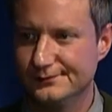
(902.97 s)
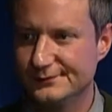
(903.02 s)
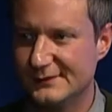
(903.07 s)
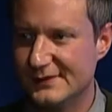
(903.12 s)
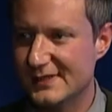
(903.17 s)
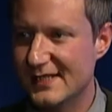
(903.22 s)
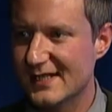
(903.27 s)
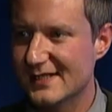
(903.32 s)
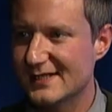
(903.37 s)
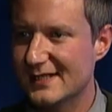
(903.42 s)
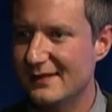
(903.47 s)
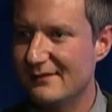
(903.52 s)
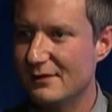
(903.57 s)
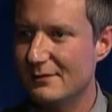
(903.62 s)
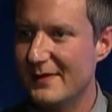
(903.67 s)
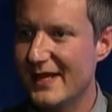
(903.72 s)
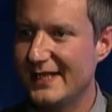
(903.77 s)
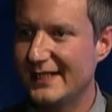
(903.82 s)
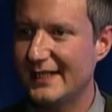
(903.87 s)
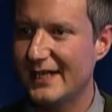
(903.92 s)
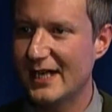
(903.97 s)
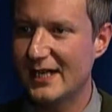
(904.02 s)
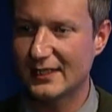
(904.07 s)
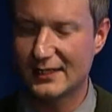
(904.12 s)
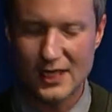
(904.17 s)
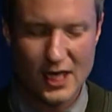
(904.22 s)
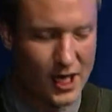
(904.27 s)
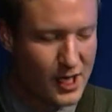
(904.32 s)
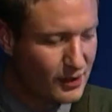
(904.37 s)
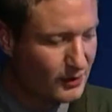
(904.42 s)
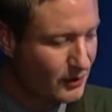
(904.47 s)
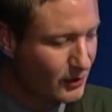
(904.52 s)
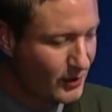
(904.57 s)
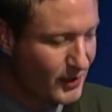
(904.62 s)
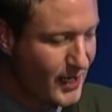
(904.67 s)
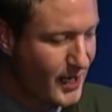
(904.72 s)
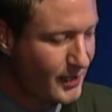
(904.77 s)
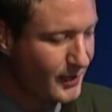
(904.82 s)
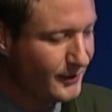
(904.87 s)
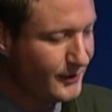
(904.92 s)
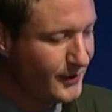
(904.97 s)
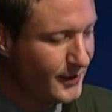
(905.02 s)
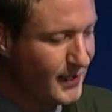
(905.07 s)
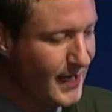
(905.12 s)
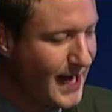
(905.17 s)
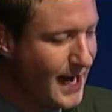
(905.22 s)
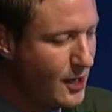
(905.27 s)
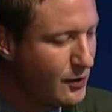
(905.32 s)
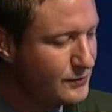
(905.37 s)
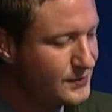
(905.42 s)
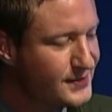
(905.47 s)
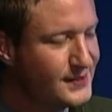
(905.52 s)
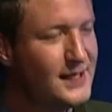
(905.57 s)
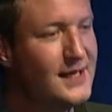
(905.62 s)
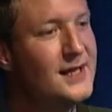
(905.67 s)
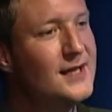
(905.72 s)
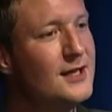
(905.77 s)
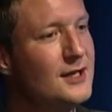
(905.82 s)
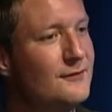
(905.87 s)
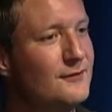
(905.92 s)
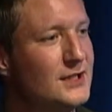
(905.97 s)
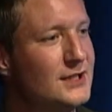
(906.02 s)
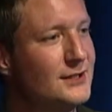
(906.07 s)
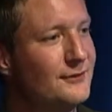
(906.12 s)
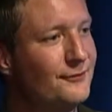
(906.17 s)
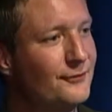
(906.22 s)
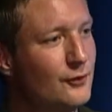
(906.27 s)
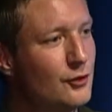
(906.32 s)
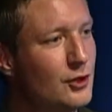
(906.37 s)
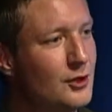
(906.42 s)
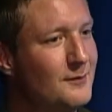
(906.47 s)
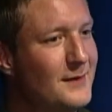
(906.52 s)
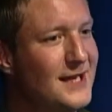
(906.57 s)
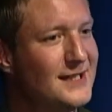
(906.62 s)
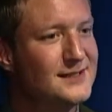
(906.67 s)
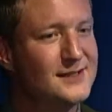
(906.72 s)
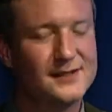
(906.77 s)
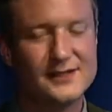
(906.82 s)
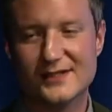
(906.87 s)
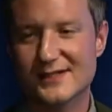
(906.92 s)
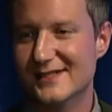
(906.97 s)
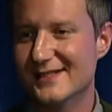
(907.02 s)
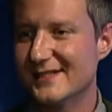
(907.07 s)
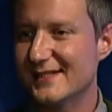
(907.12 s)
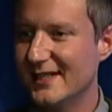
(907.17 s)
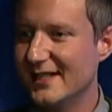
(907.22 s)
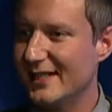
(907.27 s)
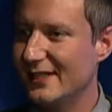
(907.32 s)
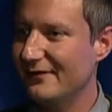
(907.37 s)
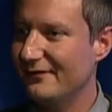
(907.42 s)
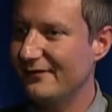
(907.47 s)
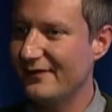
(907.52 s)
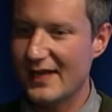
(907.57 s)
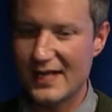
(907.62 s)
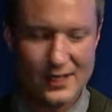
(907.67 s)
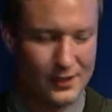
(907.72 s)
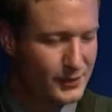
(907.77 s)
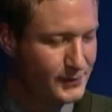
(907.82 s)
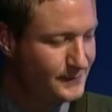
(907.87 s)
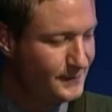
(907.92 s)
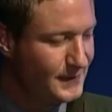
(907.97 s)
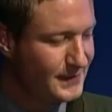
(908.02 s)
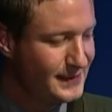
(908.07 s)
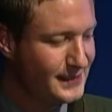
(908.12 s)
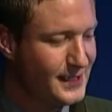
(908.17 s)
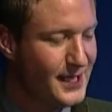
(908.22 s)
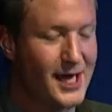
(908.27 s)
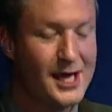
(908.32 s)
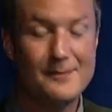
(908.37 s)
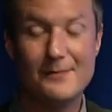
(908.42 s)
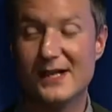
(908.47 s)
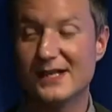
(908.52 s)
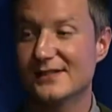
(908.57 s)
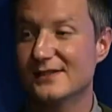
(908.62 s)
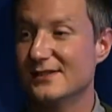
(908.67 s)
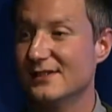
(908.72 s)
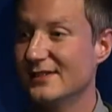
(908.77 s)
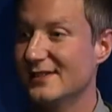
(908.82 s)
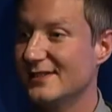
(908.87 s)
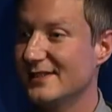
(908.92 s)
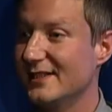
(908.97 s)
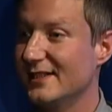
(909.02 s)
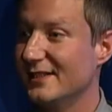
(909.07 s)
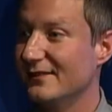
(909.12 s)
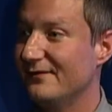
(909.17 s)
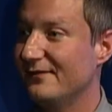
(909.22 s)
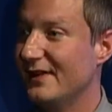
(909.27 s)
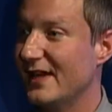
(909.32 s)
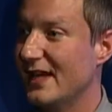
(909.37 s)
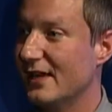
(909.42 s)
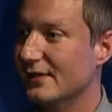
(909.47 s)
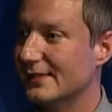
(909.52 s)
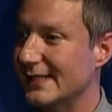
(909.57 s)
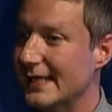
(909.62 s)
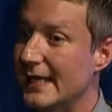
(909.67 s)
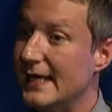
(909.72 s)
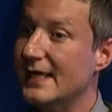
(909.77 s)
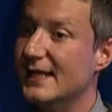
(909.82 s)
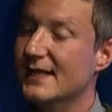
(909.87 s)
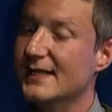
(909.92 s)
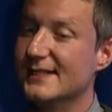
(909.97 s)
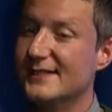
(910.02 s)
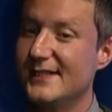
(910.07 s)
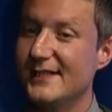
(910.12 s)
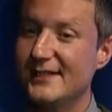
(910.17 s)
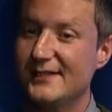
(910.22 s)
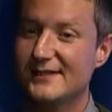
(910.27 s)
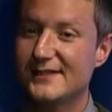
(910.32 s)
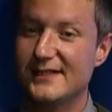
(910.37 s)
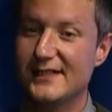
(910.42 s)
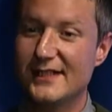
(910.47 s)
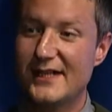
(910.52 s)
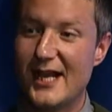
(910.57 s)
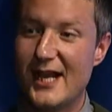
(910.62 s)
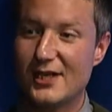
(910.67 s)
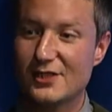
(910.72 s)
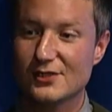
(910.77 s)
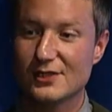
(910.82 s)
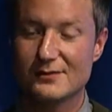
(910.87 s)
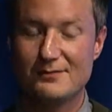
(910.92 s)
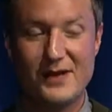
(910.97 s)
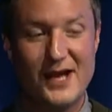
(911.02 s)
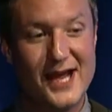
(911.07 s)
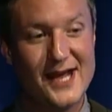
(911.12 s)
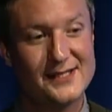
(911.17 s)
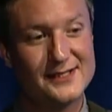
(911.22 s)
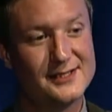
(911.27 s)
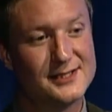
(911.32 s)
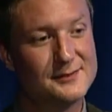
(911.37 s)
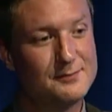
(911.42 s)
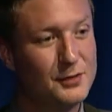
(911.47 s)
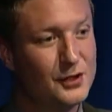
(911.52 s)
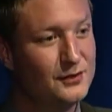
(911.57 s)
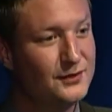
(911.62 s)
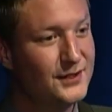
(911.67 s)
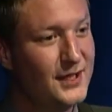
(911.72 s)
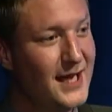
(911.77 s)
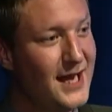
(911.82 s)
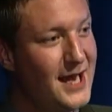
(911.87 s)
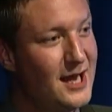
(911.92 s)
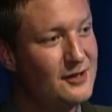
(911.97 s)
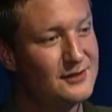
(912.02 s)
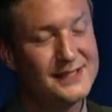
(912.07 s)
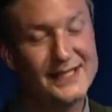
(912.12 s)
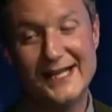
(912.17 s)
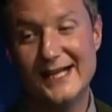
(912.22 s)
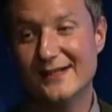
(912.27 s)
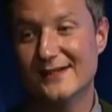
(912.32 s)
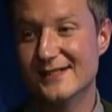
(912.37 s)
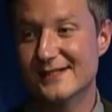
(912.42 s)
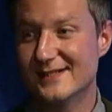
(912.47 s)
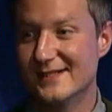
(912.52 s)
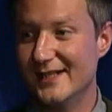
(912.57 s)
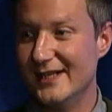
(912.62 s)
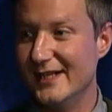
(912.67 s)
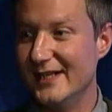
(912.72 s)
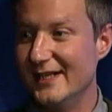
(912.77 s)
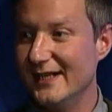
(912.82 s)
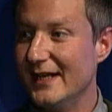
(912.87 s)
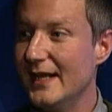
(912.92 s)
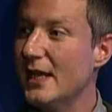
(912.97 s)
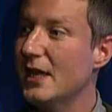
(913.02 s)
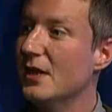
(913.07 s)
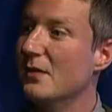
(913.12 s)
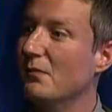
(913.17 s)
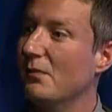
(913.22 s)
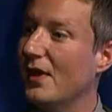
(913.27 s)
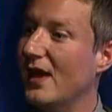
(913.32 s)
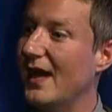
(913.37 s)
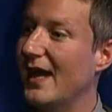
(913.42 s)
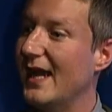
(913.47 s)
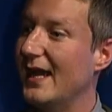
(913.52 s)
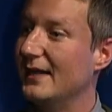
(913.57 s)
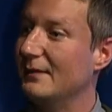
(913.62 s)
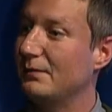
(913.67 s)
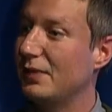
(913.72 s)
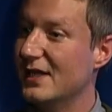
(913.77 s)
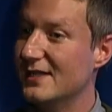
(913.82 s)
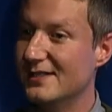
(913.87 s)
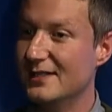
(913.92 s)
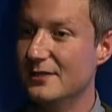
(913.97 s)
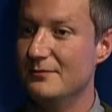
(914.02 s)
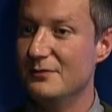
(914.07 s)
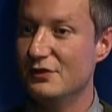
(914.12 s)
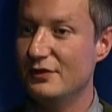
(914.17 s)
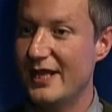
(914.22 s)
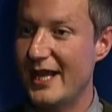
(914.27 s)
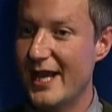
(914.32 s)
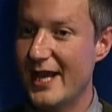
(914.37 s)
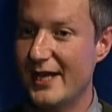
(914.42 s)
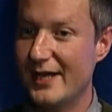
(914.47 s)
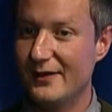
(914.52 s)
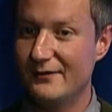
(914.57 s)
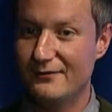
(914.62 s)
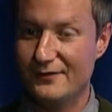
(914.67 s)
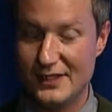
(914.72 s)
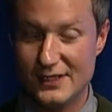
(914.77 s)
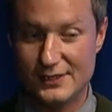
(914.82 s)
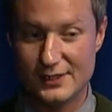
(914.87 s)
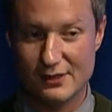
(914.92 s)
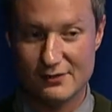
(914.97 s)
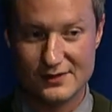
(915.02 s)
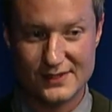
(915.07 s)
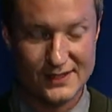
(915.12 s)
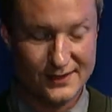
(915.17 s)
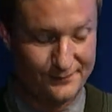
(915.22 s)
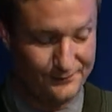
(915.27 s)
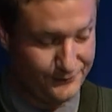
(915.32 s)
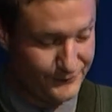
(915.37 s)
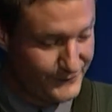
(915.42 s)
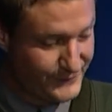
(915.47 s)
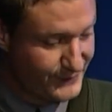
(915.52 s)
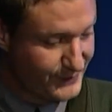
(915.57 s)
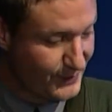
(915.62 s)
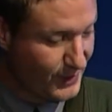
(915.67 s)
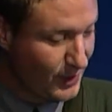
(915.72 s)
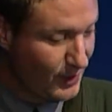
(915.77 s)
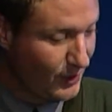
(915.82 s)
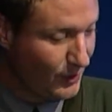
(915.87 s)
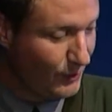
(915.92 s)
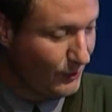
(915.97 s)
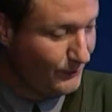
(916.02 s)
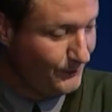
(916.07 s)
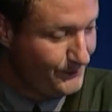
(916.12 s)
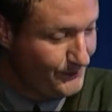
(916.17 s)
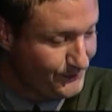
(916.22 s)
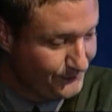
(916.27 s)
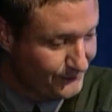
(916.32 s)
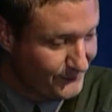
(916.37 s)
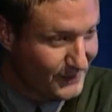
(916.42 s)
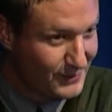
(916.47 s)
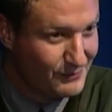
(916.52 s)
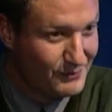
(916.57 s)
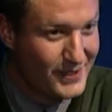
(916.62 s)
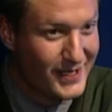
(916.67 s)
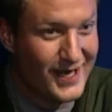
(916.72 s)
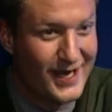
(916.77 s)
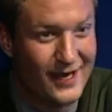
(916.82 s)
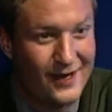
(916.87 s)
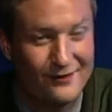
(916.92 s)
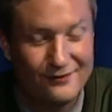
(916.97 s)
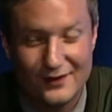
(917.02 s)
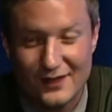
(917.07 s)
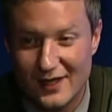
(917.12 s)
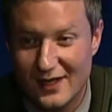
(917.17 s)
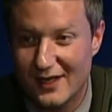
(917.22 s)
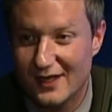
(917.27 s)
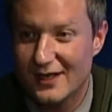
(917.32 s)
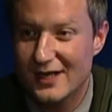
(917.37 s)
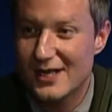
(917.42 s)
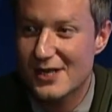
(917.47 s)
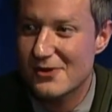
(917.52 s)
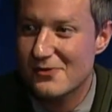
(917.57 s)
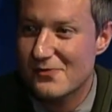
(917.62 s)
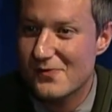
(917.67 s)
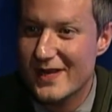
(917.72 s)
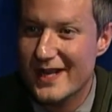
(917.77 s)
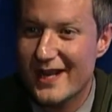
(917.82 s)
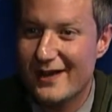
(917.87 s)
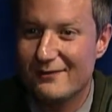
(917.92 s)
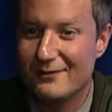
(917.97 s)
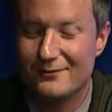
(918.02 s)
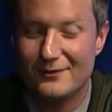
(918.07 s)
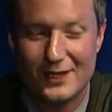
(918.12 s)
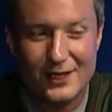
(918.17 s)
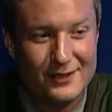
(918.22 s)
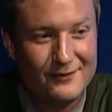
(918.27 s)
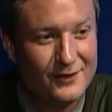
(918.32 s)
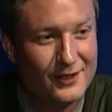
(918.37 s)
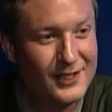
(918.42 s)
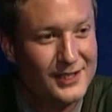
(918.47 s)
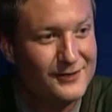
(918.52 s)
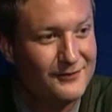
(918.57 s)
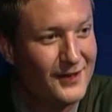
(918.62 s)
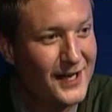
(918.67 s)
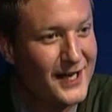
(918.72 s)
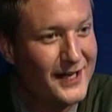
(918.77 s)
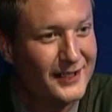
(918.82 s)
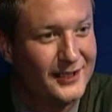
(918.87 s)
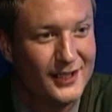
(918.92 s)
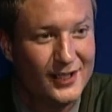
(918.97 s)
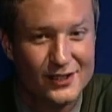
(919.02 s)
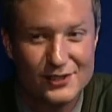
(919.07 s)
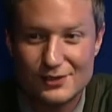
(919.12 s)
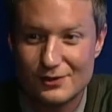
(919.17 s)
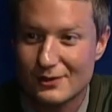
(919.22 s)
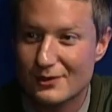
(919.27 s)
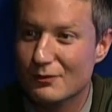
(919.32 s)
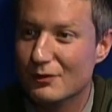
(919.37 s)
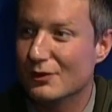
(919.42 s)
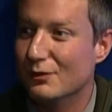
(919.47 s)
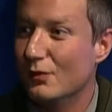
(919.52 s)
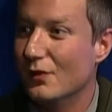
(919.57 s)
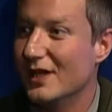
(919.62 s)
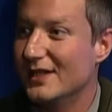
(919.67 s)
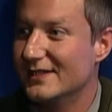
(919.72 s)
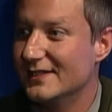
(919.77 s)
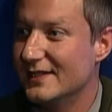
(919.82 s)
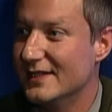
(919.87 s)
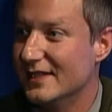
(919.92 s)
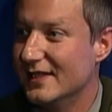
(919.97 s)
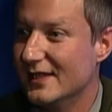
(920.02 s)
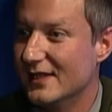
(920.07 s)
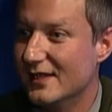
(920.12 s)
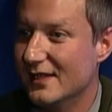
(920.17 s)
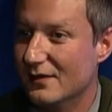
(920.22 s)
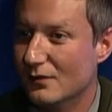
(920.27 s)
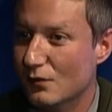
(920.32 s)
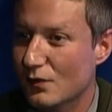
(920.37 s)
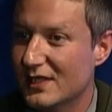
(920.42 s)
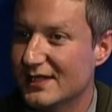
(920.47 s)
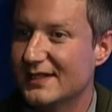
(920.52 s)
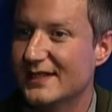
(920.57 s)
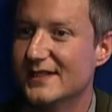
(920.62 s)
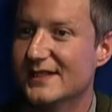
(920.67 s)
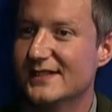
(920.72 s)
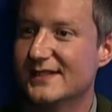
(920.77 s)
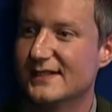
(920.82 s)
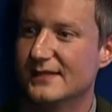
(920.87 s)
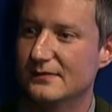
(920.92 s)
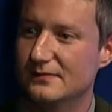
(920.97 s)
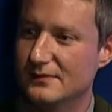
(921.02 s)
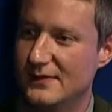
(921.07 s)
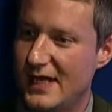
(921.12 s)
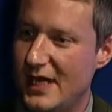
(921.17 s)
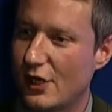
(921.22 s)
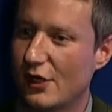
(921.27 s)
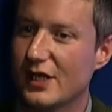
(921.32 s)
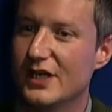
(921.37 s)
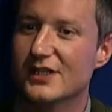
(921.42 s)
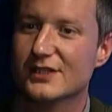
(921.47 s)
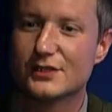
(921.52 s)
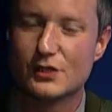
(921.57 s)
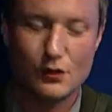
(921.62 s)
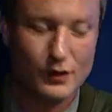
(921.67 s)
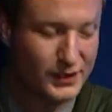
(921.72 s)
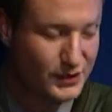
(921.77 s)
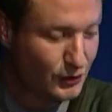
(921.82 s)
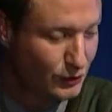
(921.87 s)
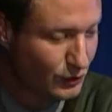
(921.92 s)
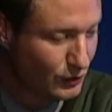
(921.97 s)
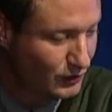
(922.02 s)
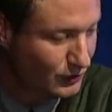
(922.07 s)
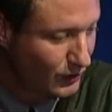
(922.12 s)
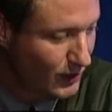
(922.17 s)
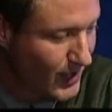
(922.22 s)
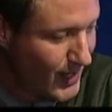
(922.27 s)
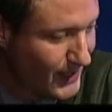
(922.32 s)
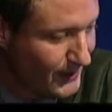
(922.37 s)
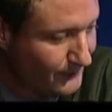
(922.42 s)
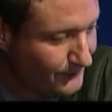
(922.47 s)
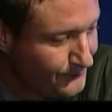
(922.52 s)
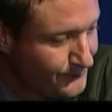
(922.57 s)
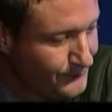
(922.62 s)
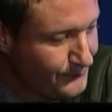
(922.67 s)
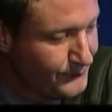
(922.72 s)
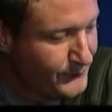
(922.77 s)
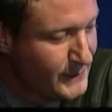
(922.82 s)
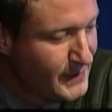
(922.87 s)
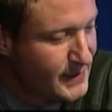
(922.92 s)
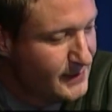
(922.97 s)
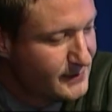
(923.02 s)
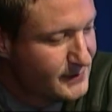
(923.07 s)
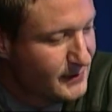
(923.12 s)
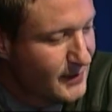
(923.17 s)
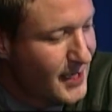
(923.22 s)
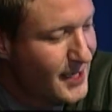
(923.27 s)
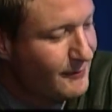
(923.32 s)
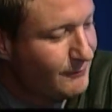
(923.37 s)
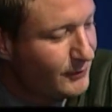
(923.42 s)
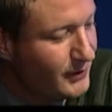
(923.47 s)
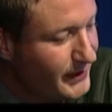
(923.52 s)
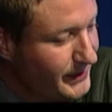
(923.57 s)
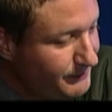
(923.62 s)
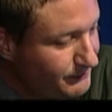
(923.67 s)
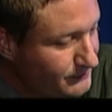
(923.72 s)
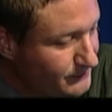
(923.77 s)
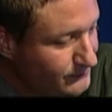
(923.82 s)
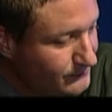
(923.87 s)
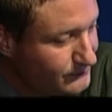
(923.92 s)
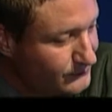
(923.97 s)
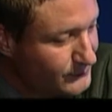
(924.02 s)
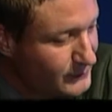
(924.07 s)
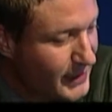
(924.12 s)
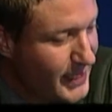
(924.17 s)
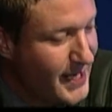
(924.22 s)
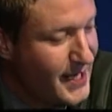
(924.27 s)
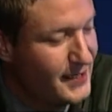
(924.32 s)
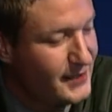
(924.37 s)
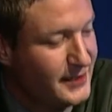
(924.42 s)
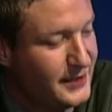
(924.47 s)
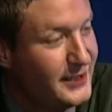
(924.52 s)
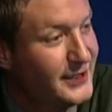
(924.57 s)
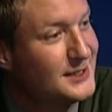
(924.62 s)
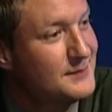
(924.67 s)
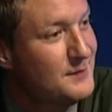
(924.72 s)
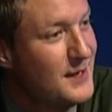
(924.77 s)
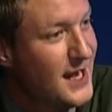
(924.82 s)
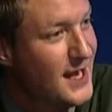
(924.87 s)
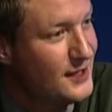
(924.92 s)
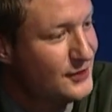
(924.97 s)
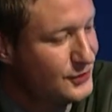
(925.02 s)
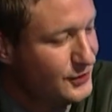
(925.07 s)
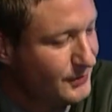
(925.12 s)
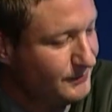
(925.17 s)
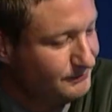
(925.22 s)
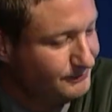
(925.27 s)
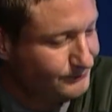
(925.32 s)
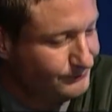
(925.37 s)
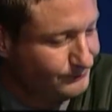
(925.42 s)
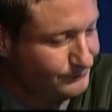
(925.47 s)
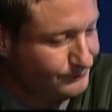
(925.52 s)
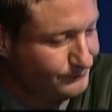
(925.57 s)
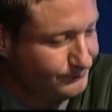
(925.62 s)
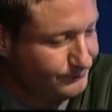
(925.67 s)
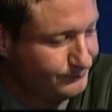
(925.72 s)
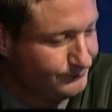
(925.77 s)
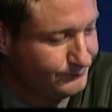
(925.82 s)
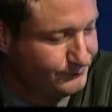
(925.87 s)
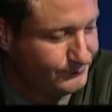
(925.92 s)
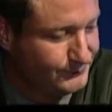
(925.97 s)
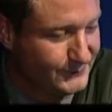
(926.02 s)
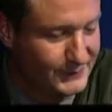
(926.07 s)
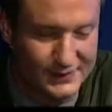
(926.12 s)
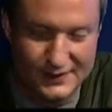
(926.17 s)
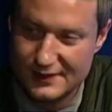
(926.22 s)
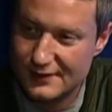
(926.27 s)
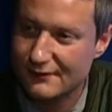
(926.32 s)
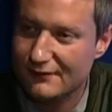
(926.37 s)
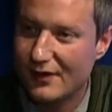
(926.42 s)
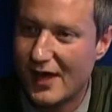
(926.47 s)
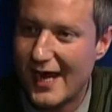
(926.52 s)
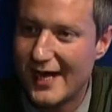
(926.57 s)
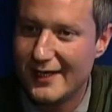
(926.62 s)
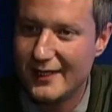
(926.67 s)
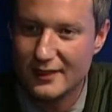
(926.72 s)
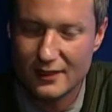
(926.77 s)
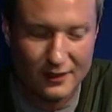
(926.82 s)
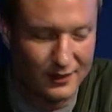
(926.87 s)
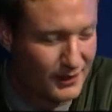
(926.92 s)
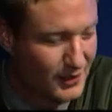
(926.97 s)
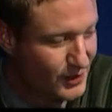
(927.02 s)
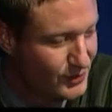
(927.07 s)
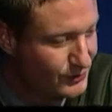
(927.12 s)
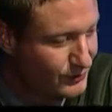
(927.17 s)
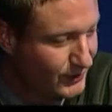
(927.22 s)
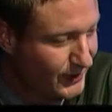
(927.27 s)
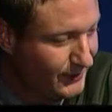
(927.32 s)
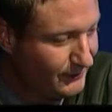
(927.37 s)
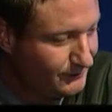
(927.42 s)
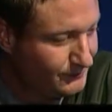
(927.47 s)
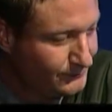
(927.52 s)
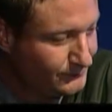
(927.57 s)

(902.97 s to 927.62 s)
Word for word: doesn't even make it out of con or out of the House. 54 makes it to the Senate, fails. 59 makes it to the Senate, fails. 60, it actually passes both the House and the Senate, but President Buchanan vetoes it. So we have uh, we have a very very divided country with what the what this area is going to look like. Slavery, land, and expansion. It's dividing our country.